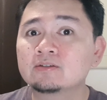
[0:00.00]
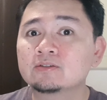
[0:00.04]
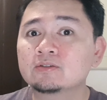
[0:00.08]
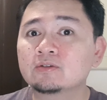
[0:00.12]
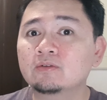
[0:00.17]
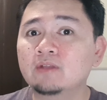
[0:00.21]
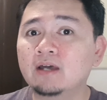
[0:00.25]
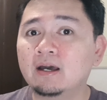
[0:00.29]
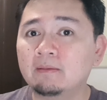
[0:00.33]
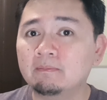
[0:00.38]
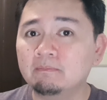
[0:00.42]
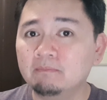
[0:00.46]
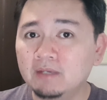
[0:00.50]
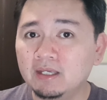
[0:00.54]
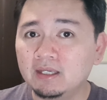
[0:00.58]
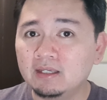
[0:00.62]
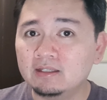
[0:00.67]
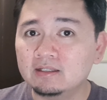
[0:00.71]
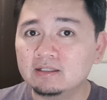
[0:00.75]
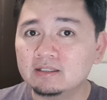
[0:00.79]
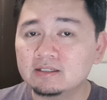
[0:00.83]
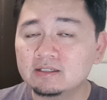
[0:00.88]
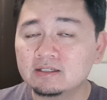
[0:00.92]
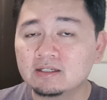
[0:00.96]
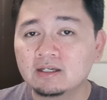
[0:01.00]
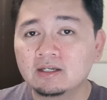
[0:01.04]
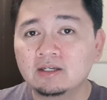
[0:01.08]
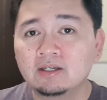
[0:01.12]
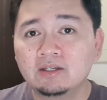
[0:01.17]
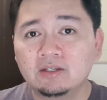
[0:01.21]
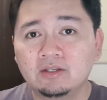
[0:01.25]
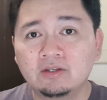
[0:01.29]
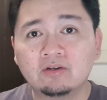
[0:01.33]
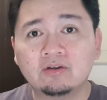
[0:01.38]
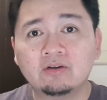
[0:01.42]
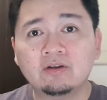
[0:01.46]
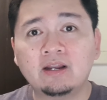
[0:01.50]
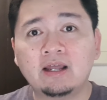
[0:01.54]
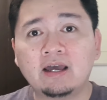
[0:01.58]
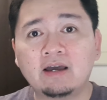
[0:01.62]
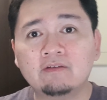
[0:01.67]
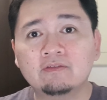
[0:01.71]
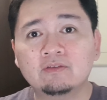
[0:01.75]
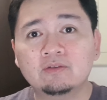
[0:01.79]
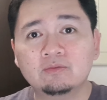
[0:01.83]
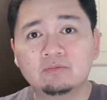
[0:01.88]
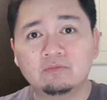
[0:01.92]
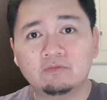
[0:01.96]
So that means you're gonna
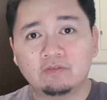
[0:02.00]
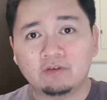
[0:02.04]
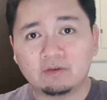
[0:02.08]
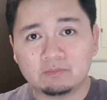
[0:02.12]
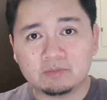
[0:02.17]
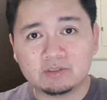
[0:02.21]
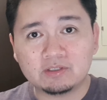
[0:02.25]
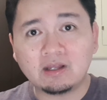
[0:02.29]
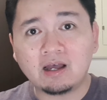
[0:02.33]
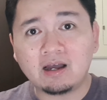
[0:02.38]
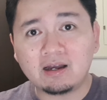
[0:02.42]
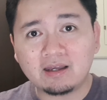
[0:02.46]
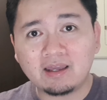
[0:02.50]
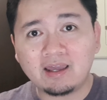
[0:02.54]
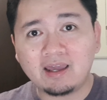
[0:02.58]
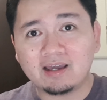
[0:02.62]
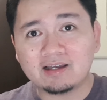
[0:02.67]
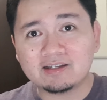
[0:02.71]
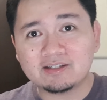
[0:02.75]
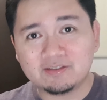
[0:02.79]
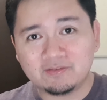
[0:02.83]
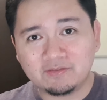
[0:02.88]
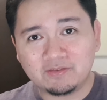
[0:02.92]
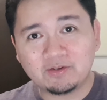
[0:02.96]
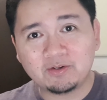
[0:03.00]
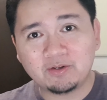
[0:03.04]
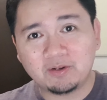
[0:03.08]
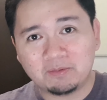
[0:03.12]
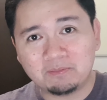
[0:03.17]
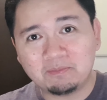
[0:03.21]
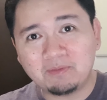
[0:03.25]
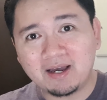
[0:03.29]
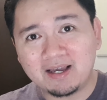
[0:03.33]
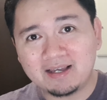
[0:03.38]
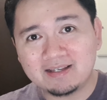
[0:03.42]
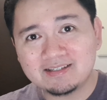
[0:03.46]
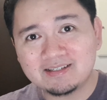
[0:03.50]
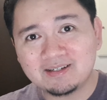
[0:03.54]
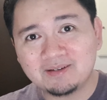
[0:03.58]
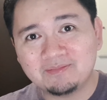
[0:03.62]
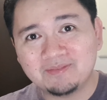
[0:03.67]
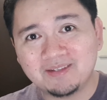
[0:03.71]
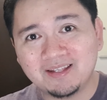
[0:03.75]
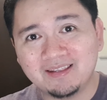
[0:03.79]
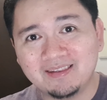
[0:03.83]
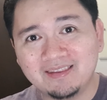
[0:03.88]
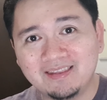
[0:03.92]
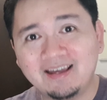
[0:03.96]
have to, from StockX, if you're gonna buy
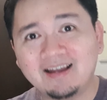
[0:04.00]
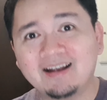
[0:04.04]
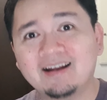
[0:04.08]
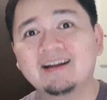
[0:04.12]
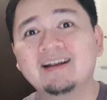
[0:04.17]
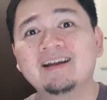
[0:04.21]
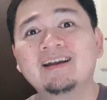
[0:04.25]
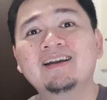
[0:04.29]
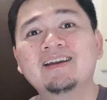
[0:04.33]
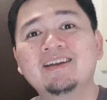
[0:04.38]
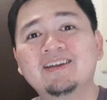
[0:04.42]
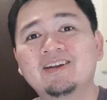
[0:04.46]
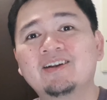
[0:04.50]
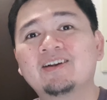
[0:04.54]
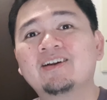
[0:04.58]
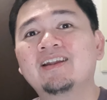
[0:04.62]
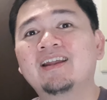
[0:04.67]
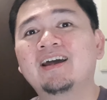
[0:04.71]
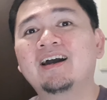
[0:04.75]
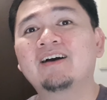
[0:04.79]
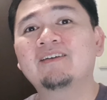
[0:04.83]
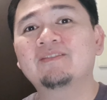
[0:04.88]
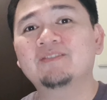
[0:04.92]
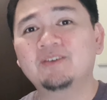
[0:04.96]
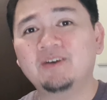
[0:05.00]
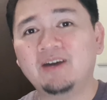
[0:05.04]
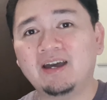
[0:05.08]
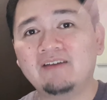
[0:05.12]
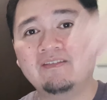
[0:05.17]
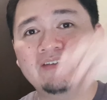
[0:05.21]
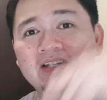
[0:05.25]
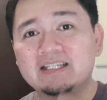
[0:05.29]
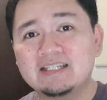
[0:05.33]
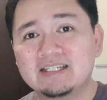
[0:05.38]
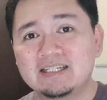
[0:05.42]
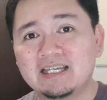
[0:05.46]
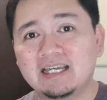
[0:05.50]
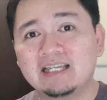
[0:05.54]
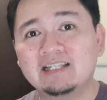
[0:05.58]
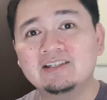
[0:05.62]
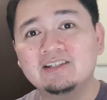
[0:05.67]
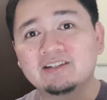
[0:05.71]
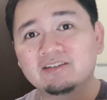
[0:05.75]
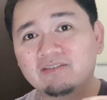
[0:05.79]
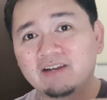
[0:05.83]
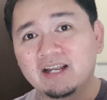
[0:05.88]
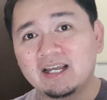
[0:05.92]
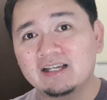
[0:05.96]
something there, you're gonna have to have it
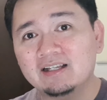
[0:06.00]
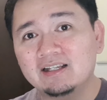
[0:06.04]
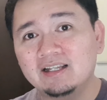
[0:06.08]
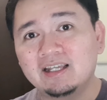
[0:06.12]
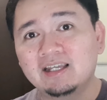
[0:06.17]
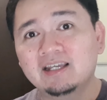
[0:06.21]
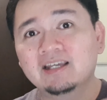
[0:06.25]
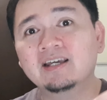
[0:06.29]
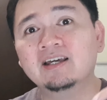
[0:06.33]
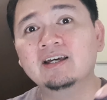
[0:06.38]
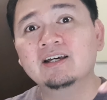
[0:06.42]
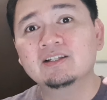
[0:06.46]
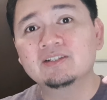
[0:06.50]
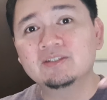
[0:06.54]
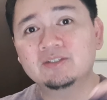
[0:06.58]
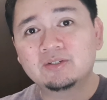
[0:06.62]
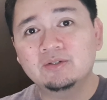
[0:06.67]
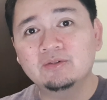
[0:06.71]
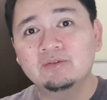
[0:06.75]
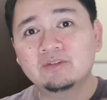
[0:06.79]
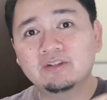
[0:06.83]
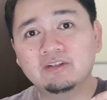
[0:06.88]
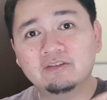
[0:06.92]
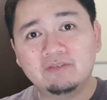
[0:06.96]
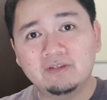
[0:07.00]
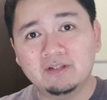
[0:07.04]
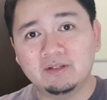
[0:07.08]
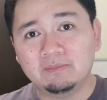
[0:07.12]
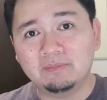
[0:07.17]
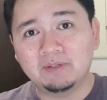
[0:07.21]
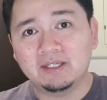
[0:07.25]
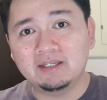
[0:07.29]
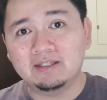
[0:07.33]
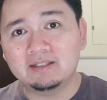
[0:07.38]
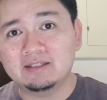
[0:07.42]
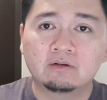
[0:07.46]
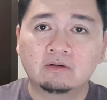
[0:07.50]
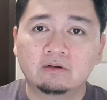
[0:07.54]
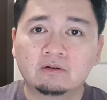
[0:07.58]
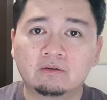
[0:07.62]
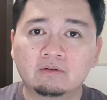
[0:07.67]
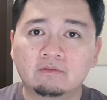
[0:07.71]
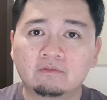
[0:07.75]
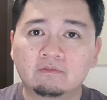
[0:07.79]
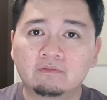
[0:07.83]
sent directly to the Philippines.